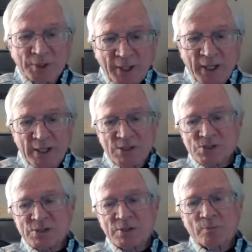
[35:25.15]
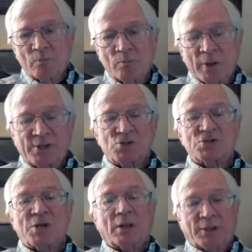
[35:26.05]
the case and
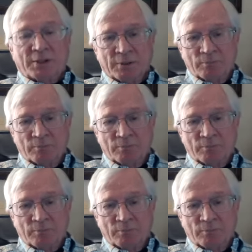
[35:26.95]
sell it?